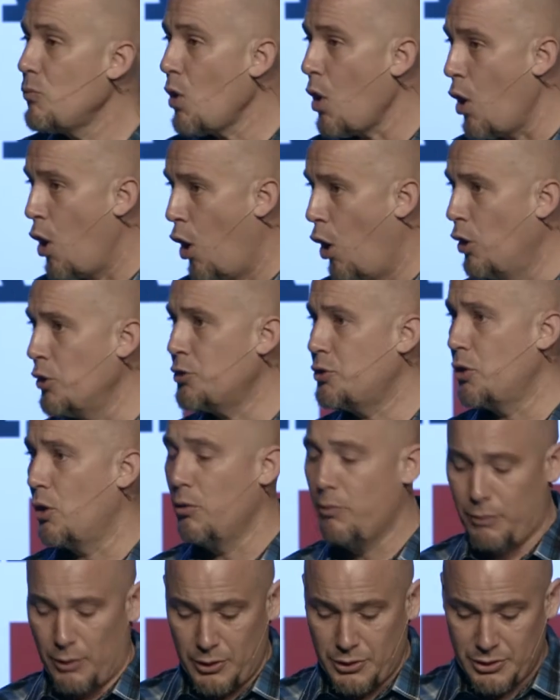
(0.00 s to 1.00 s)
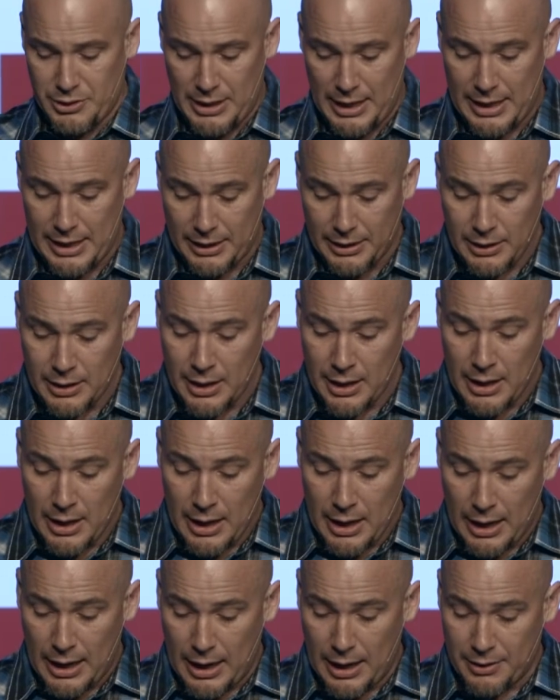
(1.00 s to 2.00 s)
Also, verse 9
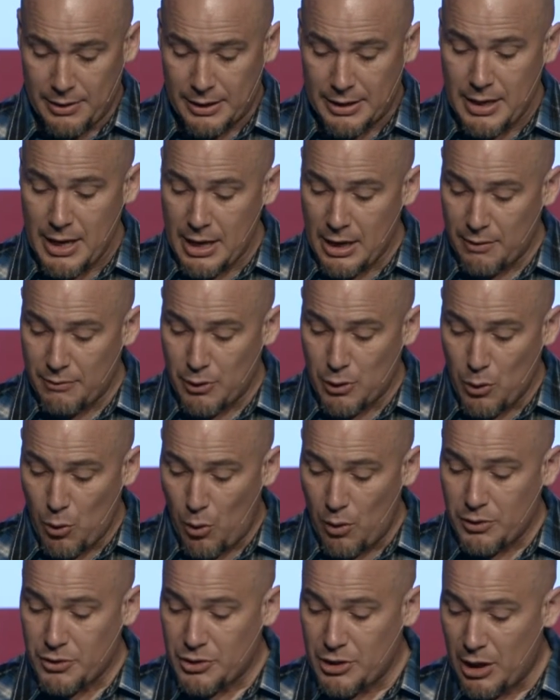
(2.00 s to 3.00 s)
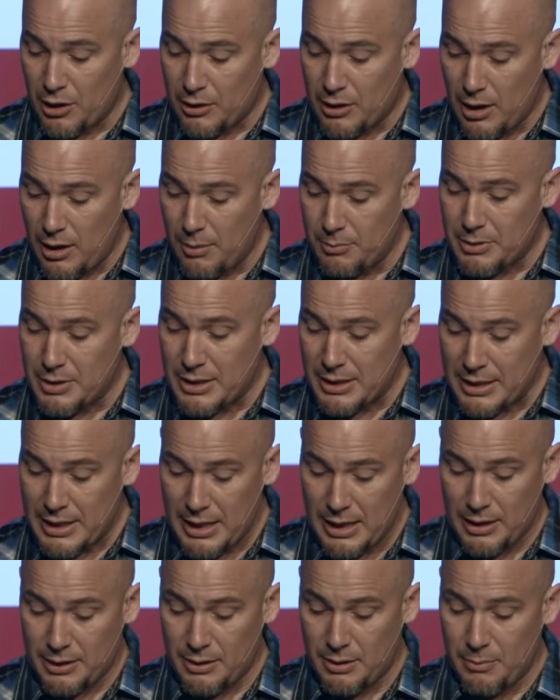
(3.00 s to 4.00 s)
uh, the king of the north shall come to the
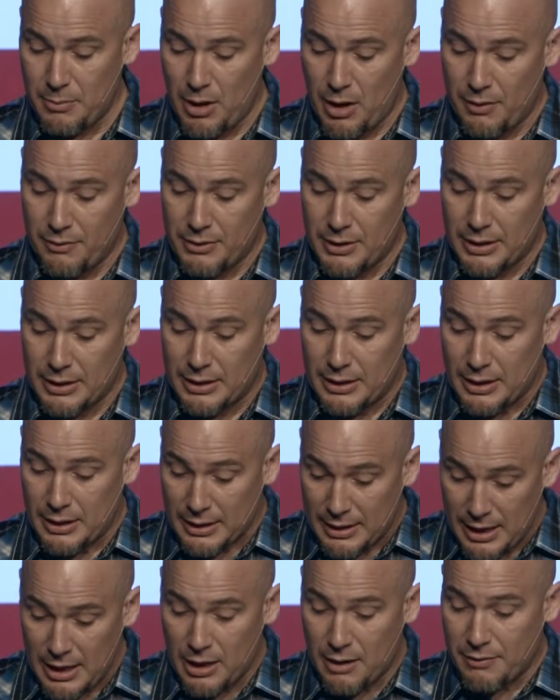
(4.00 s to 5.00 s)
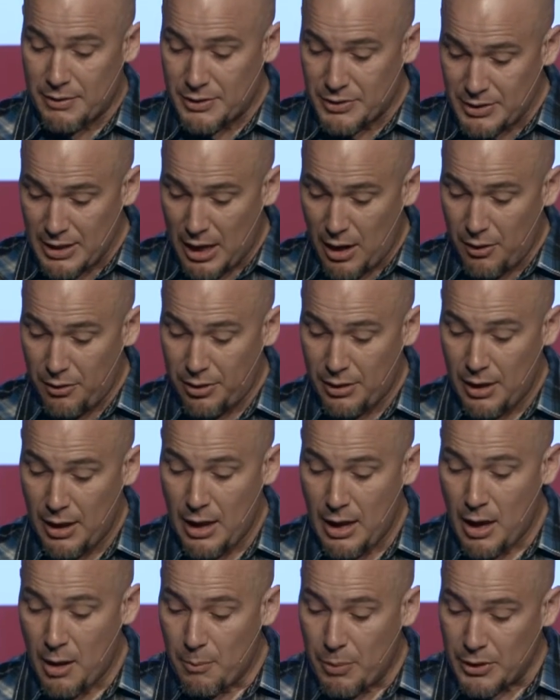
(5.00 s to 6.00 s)
kingdom of the king of the south,
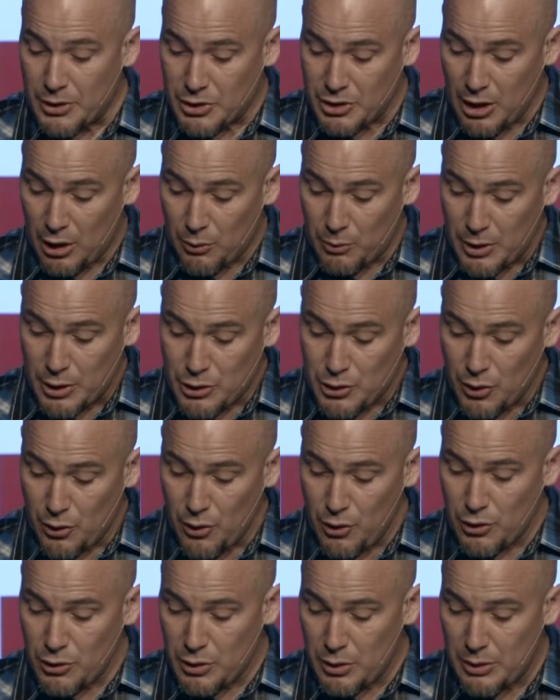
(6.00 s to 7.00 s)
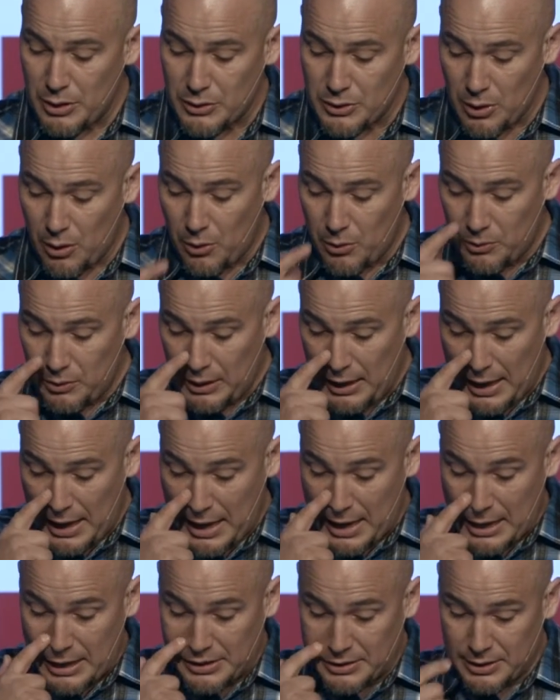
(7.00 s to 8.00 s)
but shall return to his own
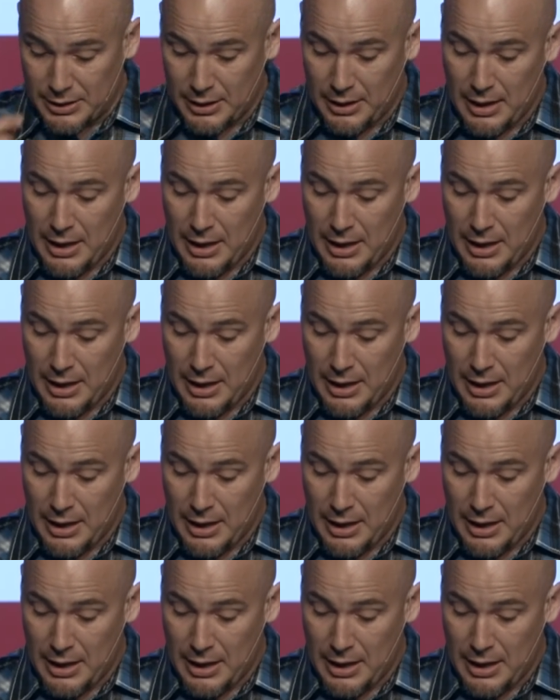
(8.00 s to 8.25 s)
land.